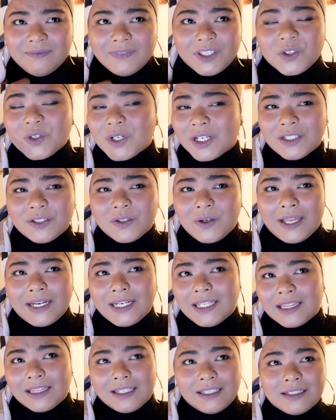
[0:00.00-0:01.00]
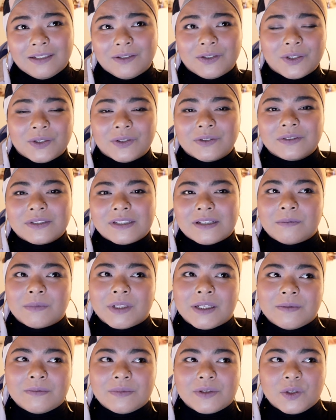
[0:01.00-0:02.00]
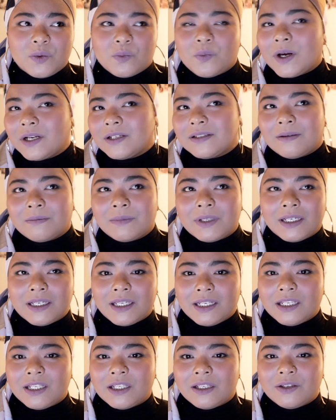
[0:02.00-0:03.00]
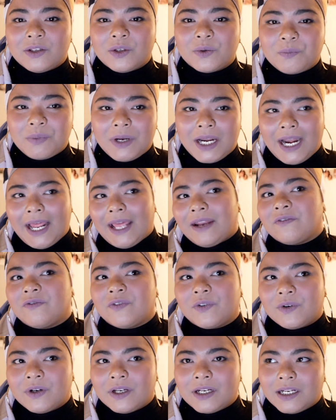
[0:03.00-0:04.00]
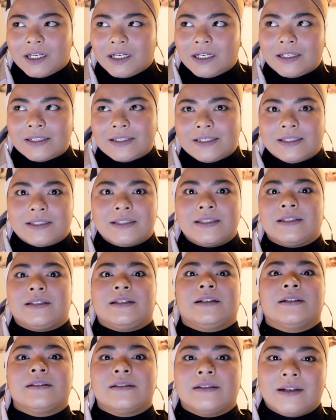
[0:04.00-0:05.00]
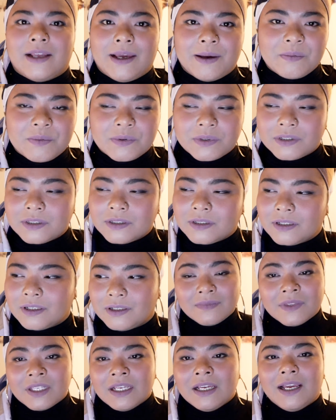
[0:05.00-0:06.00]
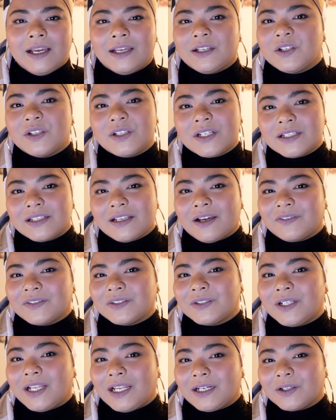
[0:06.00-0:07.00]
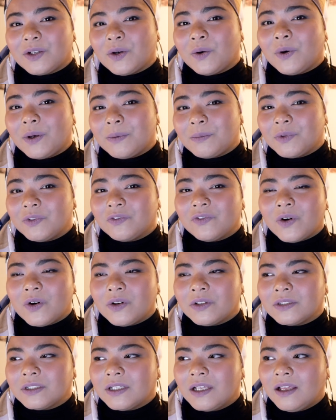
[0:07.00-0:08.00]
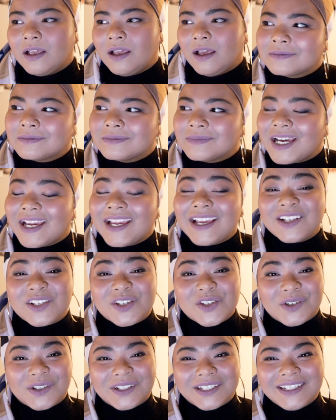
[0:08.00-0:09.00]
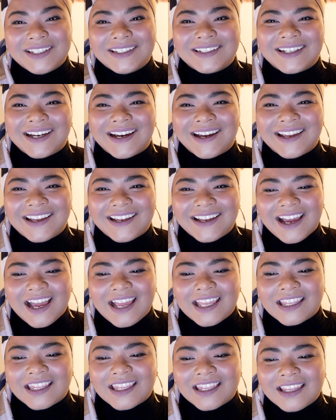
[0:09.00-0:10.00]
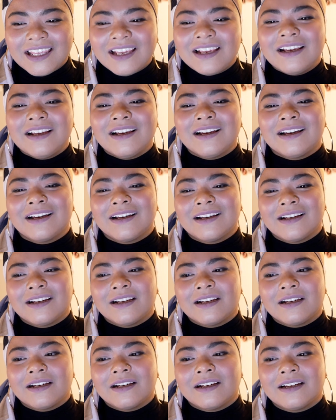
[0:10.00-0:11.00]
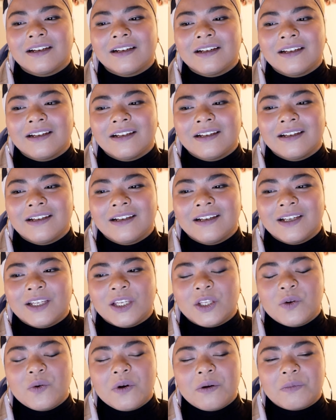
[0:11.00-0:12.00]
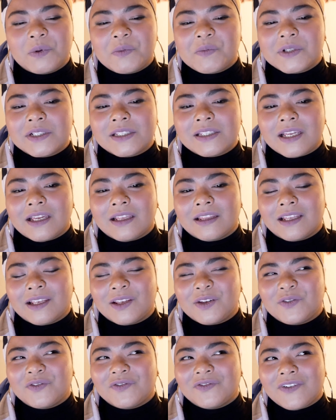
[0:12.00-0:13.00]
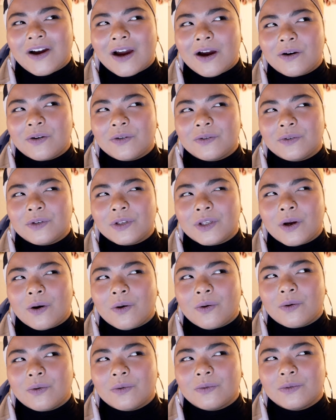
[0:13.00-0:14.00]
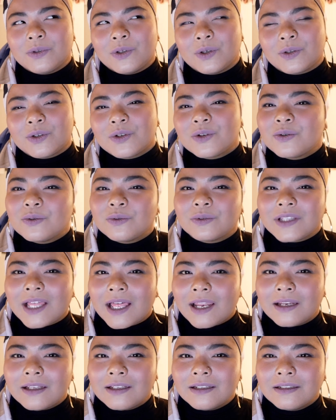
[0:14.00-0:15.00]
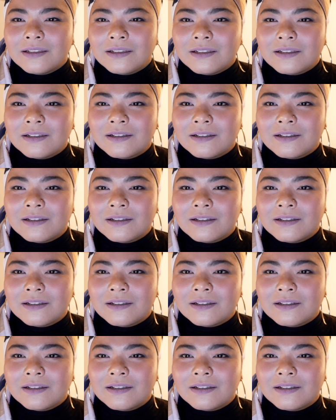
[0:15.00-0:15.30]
you can't do anything, you know. Sometimes you want something and you plan for it and it just doesn't happen. And you just have to let go and move on. I enjoy it. I think, you know, when people say that you found your true talent,